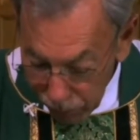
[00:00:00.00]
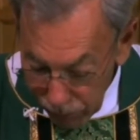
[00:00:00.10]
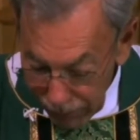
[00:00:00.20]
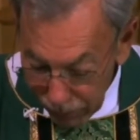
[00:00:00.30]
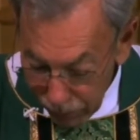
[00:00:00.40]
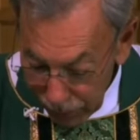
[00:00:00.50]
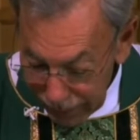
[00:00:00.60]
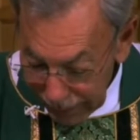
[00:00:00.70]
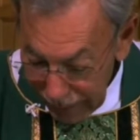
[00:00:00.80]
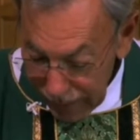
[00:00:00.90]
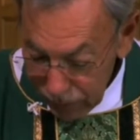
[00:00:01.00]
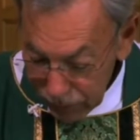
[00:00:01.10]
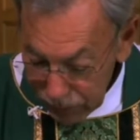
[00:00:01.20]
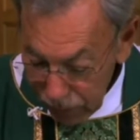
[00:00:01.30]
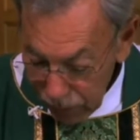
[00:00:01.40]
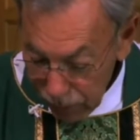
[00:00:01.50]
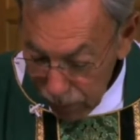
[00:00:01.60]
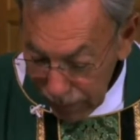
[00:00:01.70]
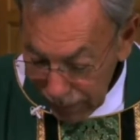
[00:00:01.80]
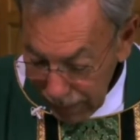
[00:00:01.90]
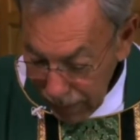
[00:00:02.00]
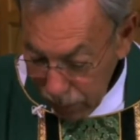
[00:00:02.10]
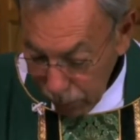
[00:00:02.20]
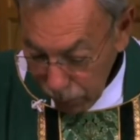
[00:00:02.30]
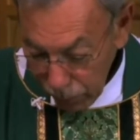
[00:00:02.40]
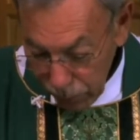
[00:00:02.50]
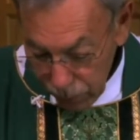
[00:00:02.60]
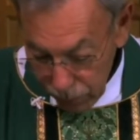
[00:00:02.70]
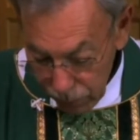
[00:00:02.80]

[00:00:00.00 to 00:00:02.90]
for the land of Sodom than for you.